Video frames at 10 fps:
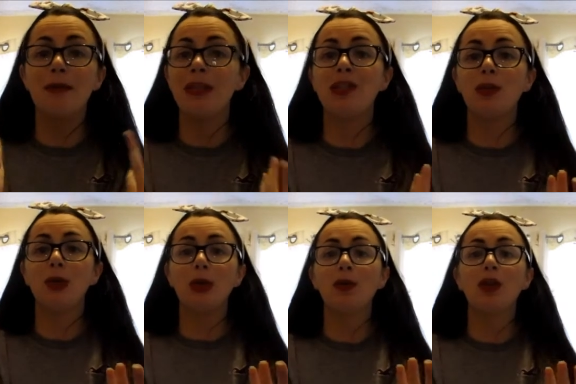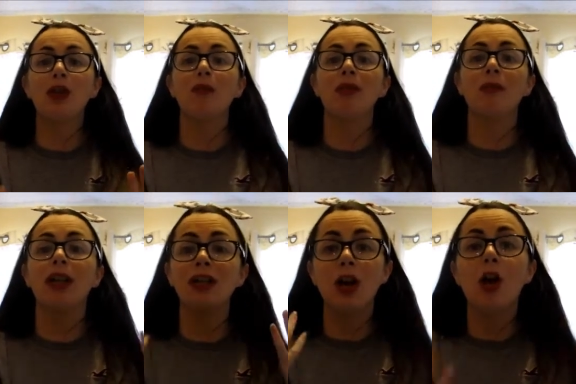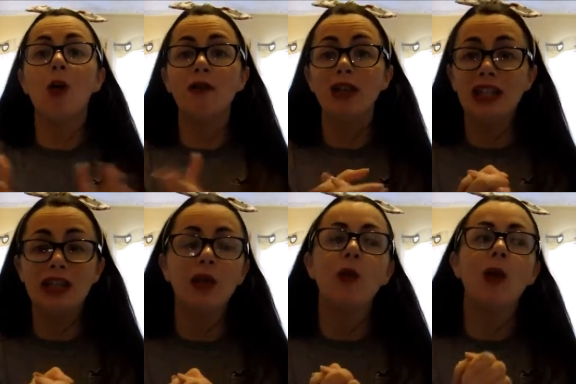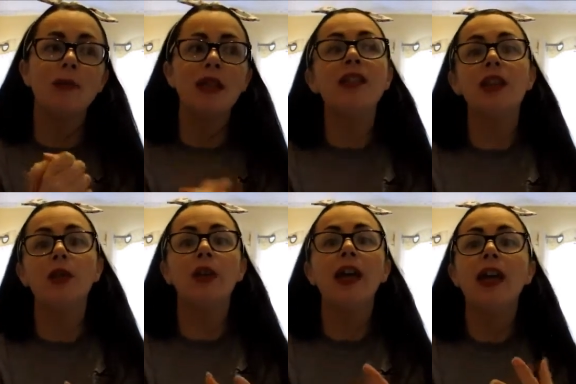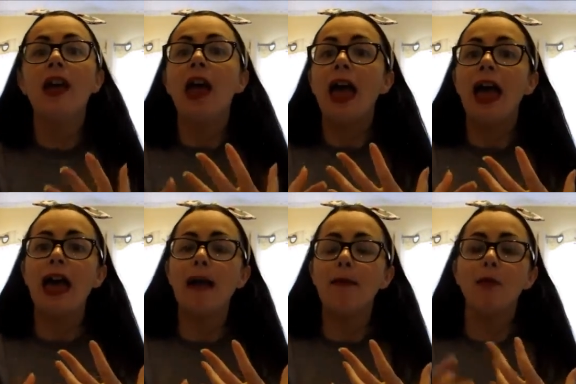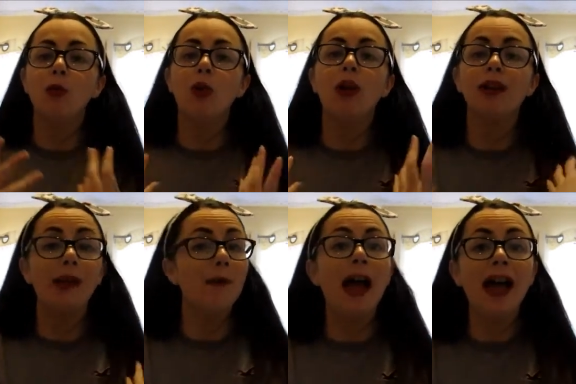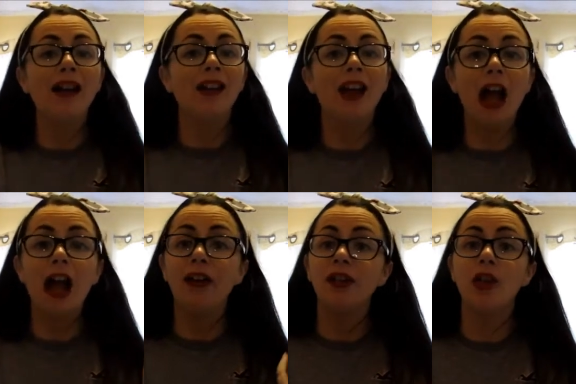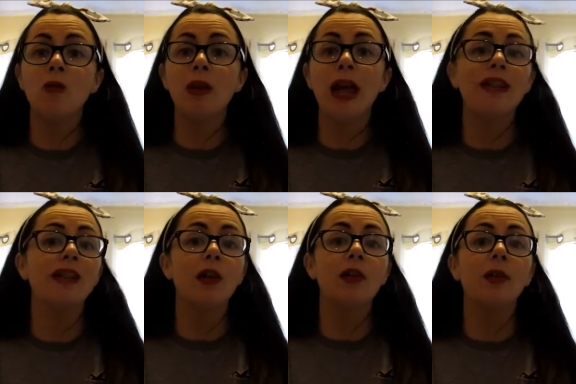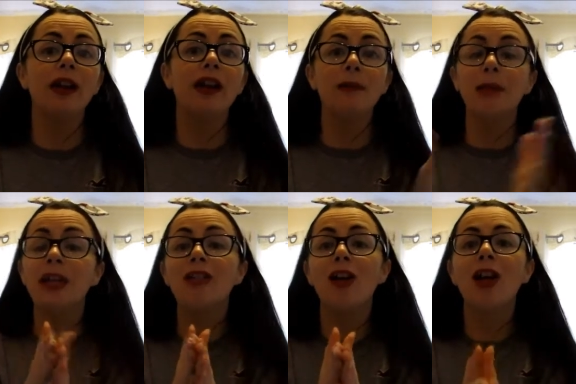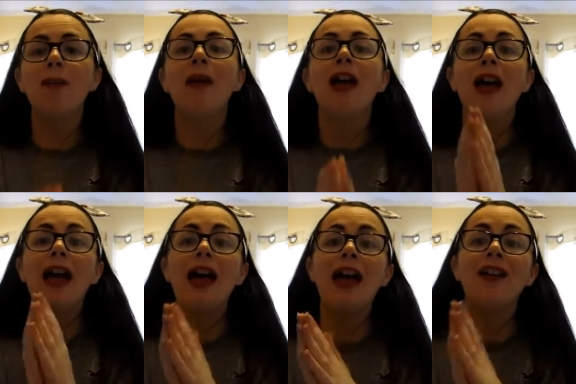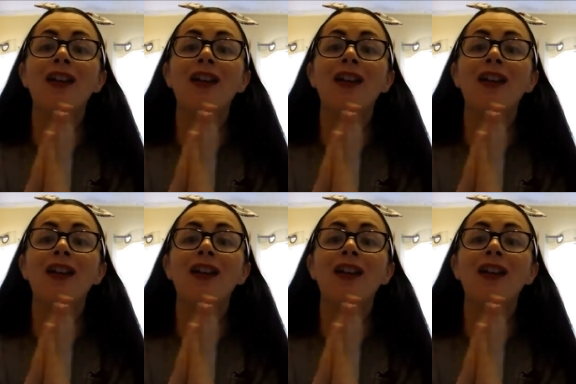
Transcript: miss doing YouTube, and I'm like, no, I really do. I miss doing it. Um, but I'm back, and I don't plan to go anywhere in the meantime. Uh,